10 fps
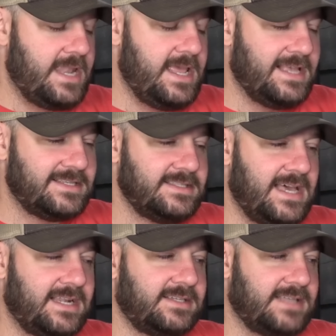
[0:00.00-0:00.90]
And isn't
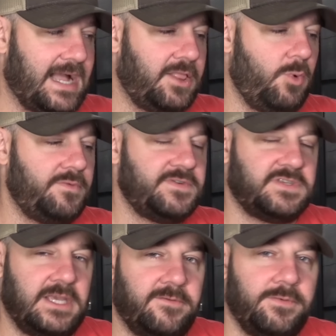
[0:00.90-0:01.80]
that exactly what we've
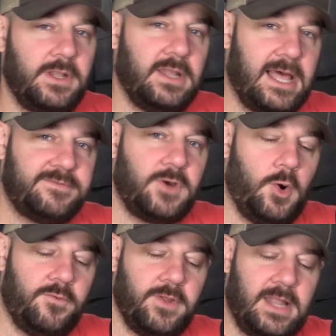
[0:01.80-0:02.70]
seen from the left
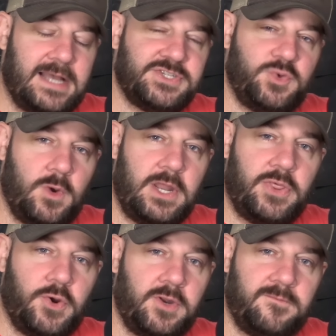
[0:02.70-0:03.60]
over the last 20,
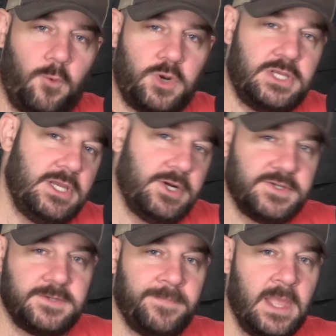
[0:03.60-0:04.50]
30, 40
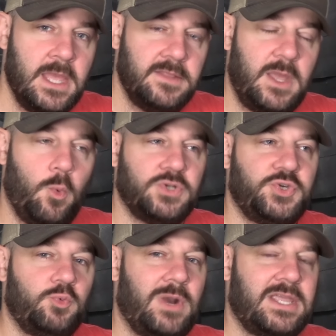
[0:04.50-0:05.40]
years? They want
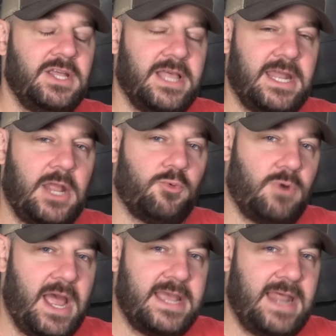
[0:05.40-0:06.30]
to regulate a
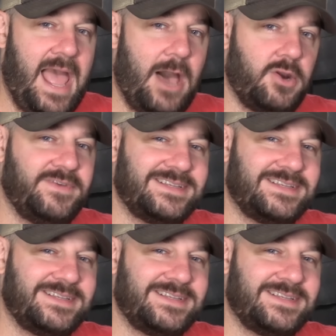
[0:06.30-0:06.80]
right out of